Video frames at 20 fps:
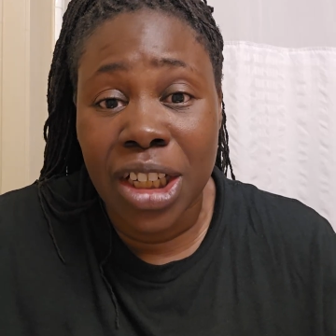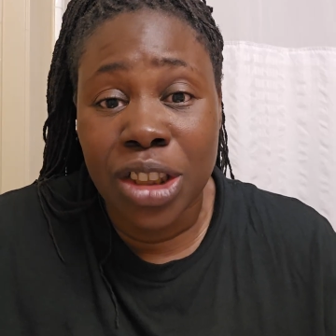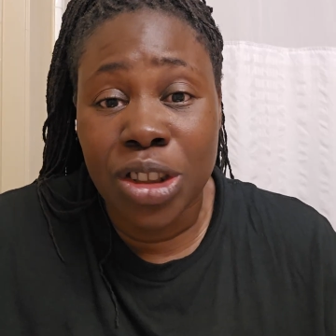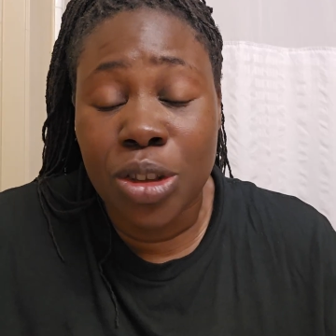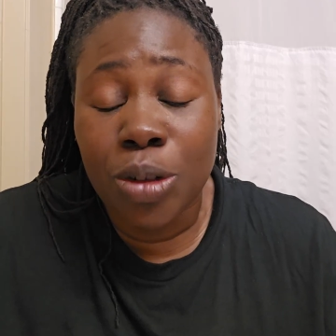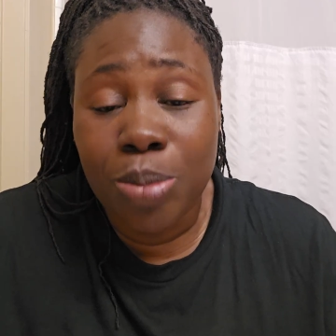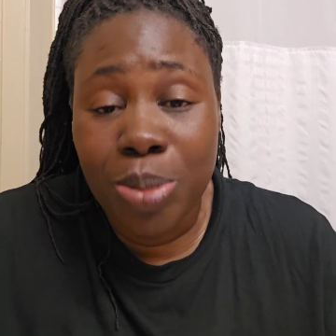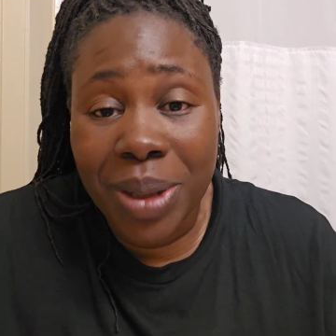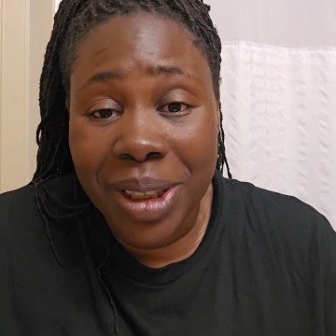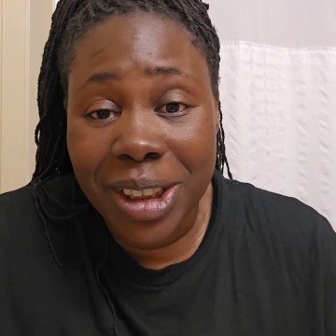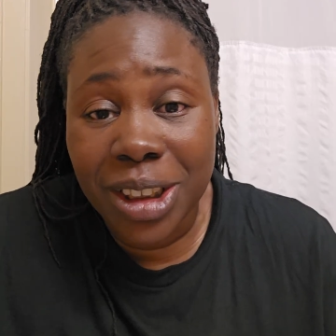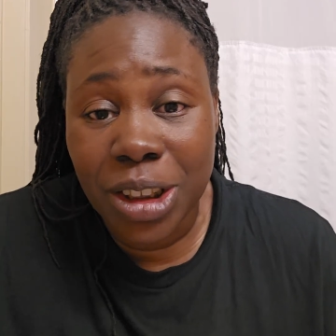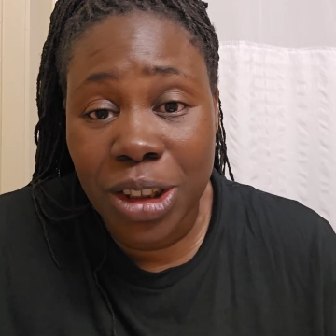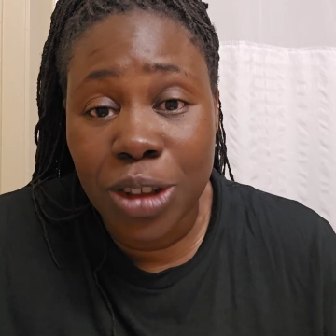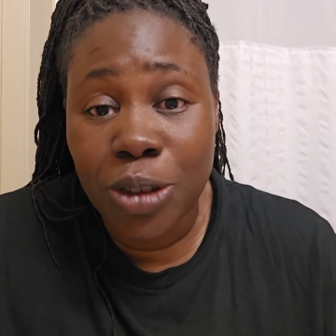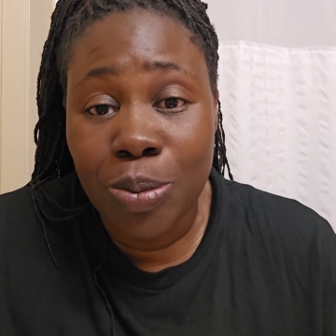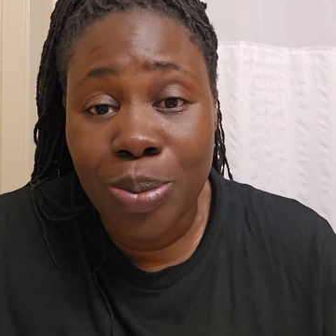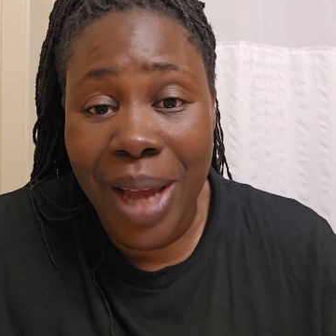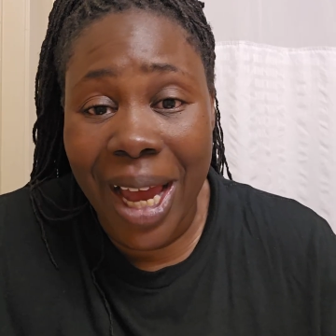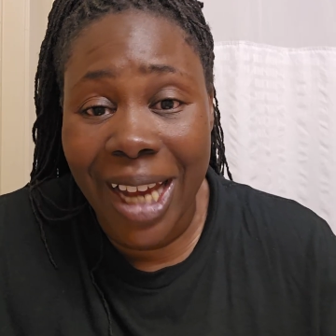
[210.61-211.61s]
to put
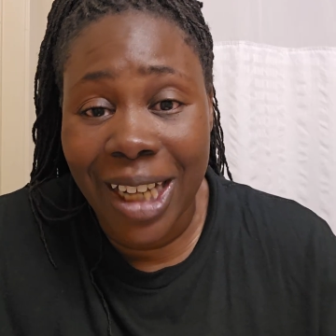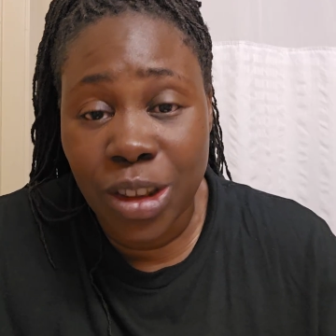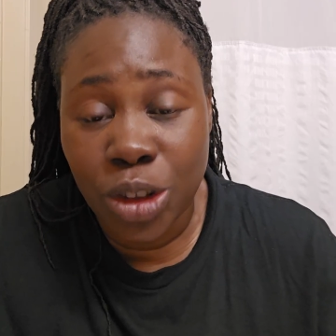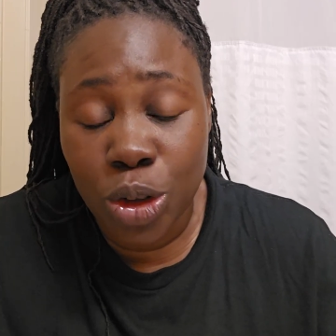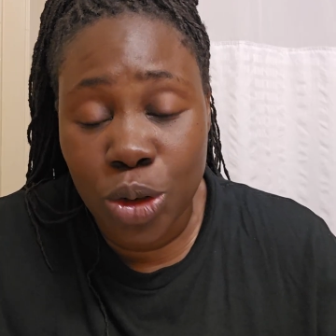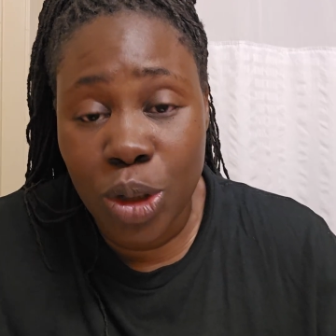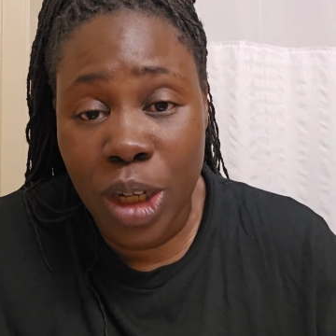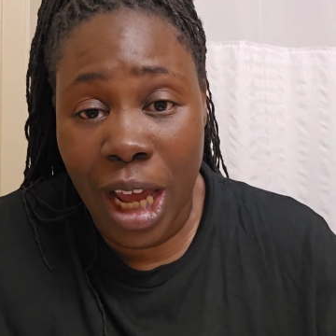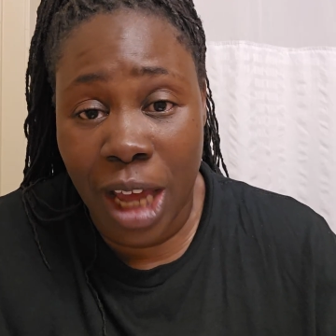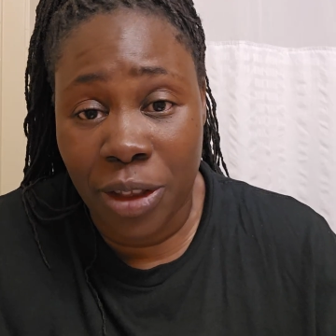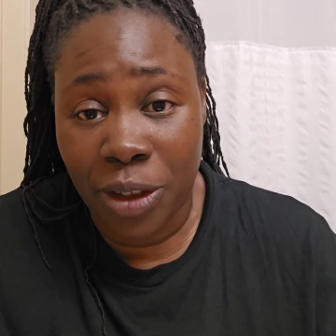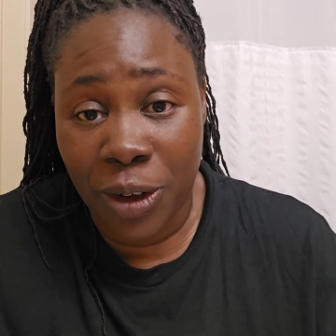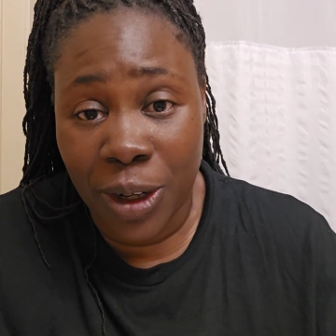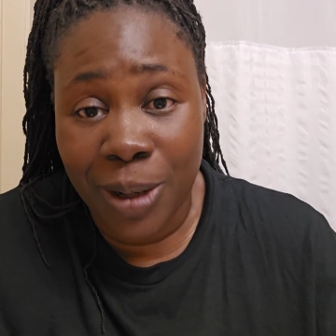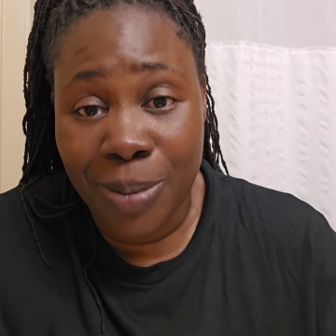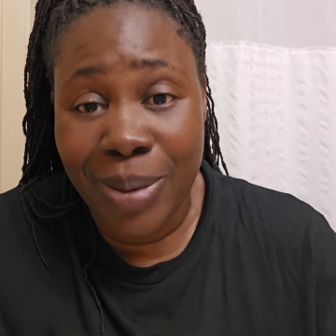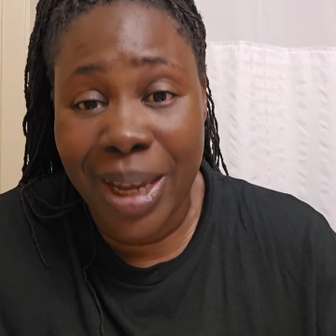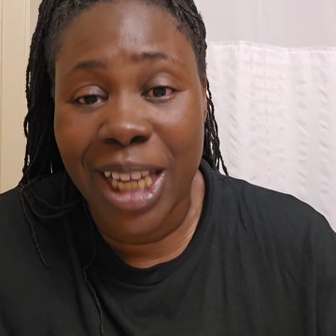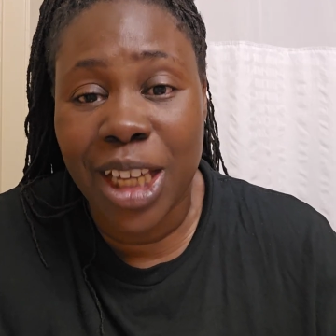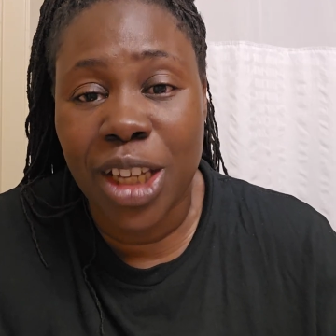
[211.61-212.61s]
you back together
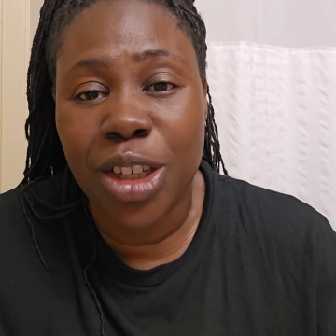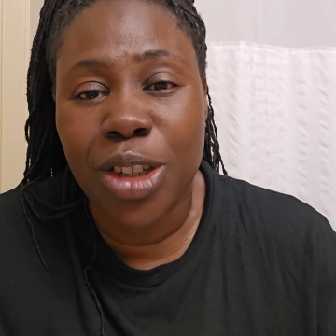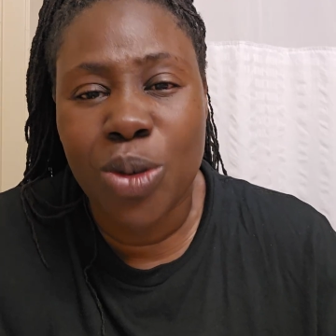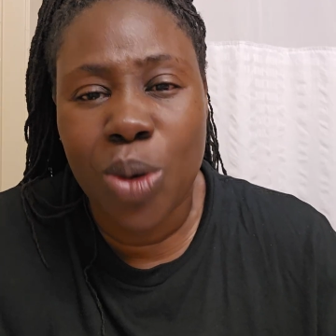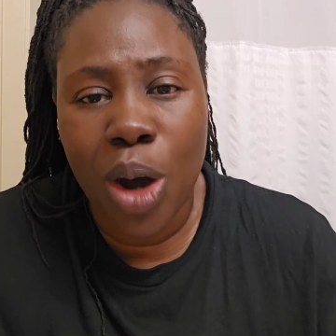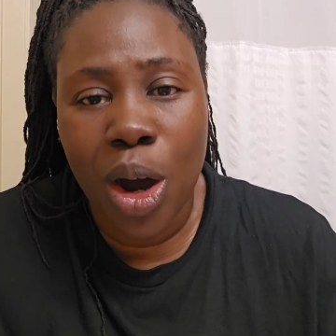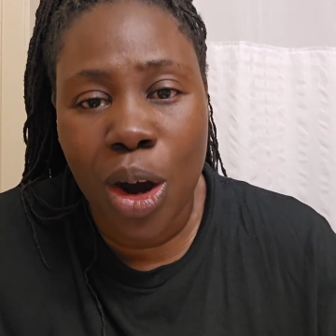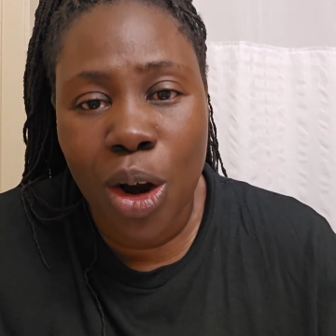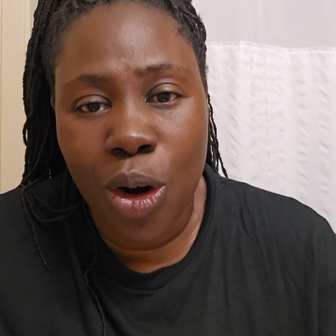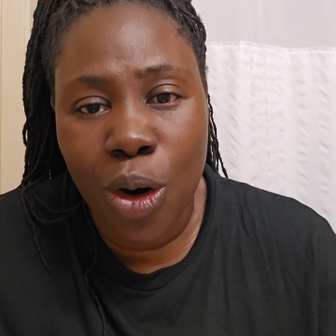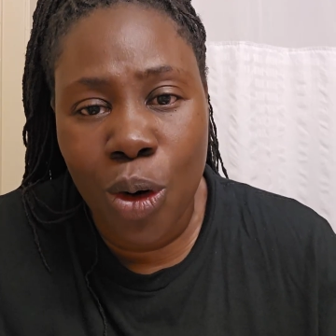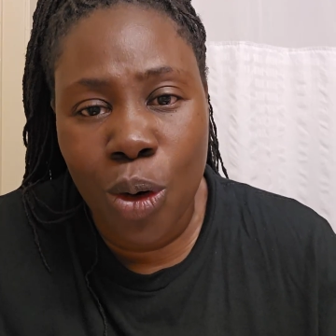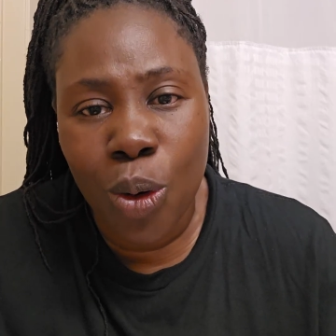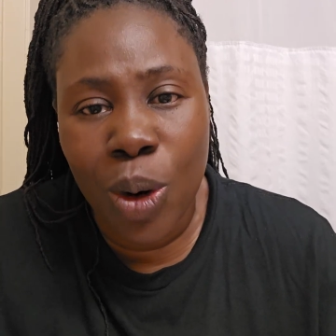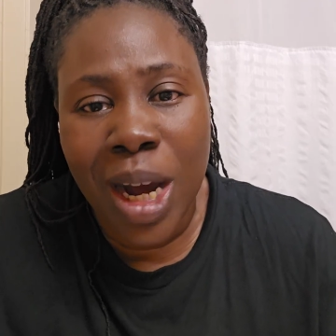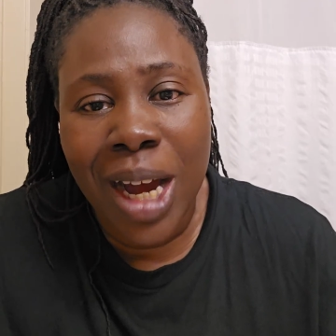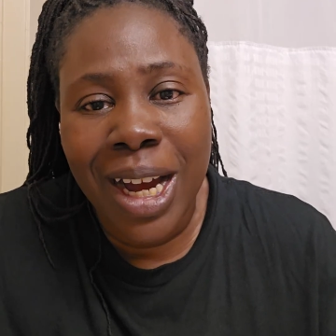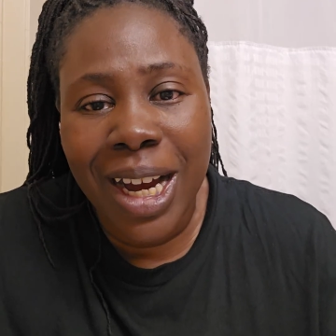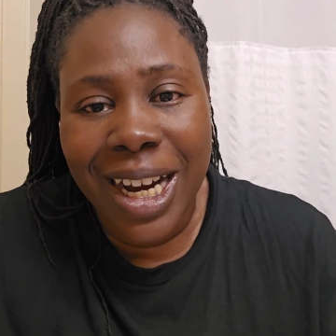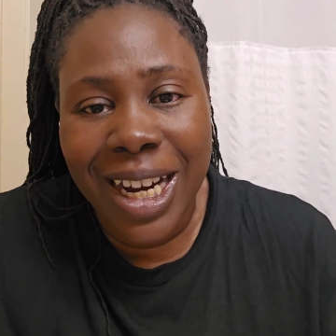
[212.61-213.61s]
and make you
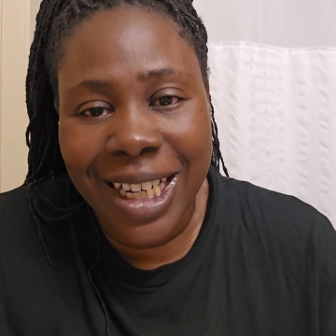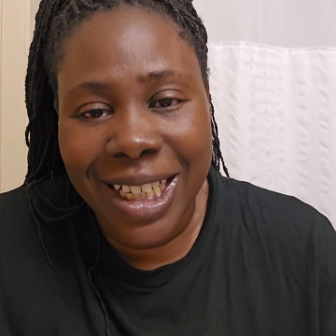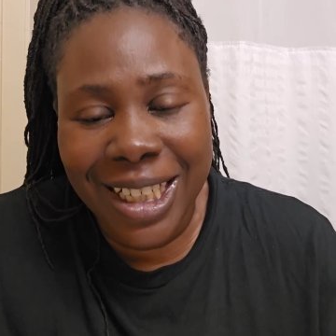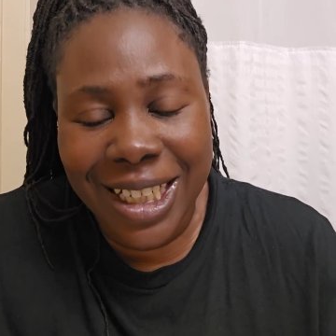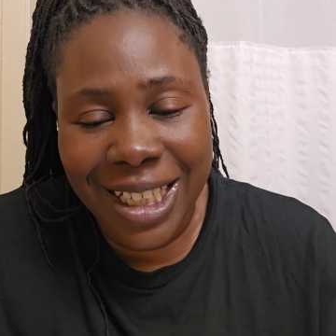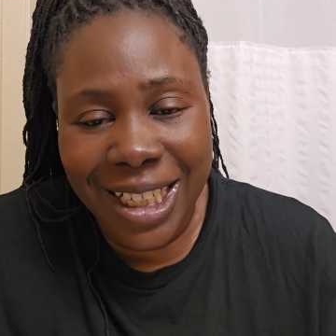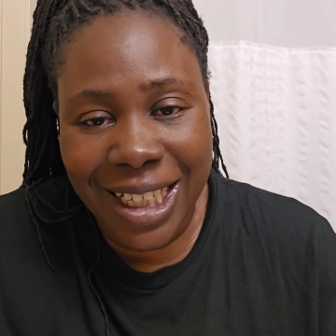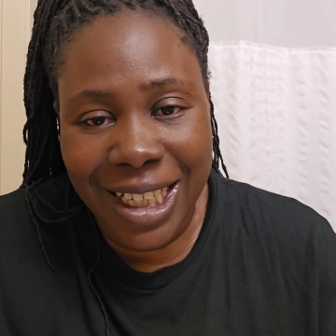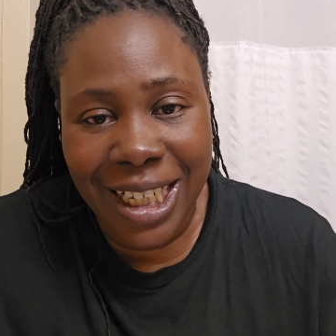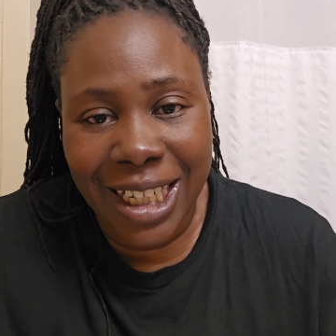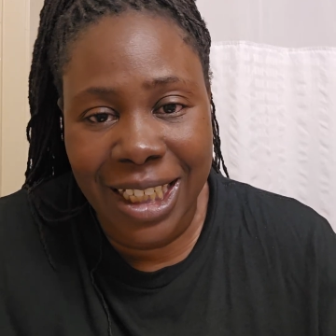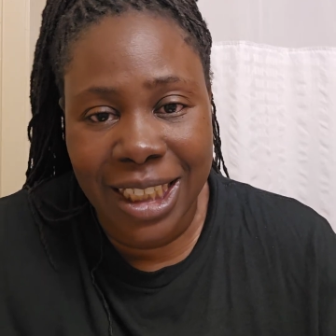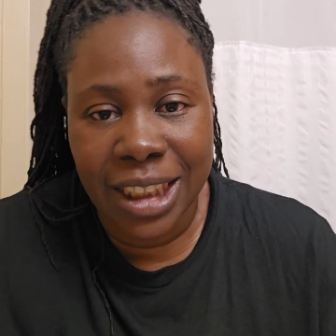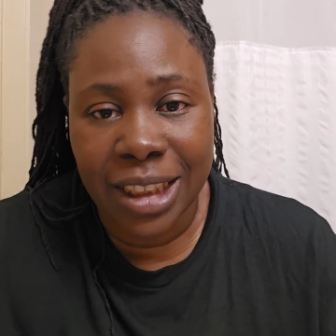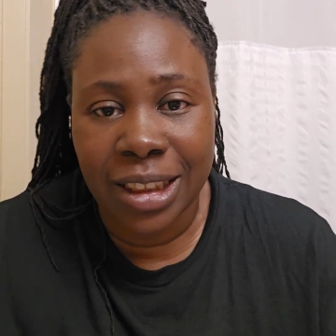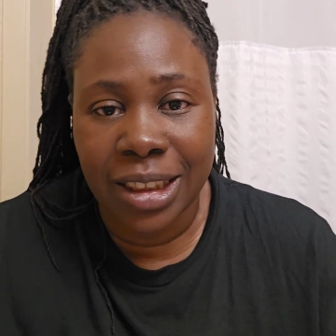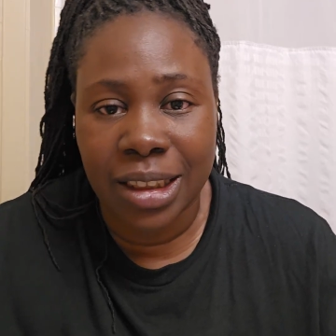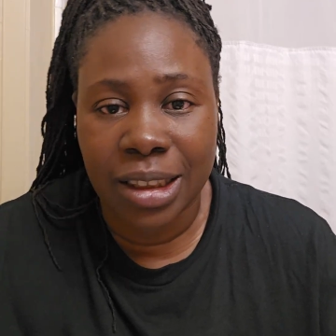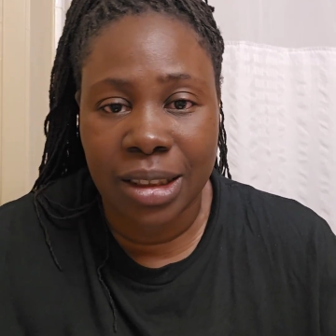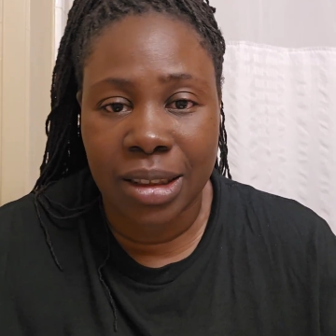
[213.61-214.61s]
whole
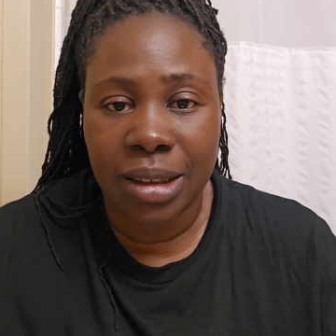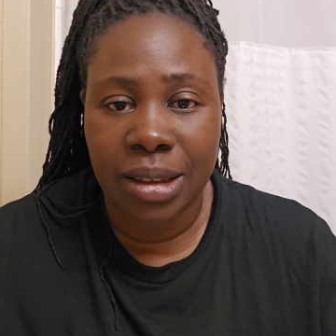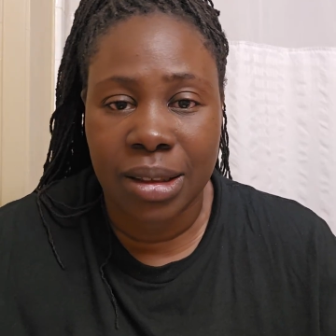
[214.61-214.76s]
again.